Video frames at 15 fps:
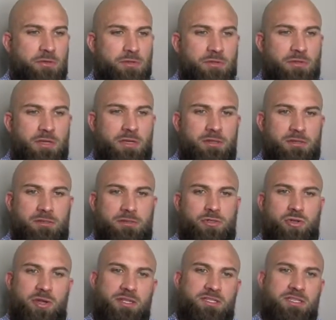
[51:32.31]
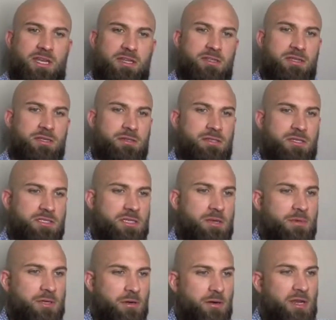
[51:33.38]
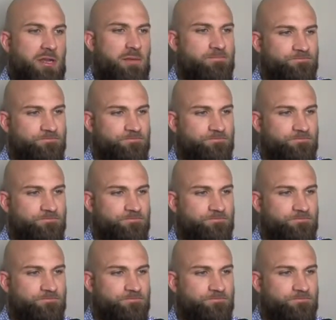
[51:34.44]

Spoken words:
and transcendent to some degree.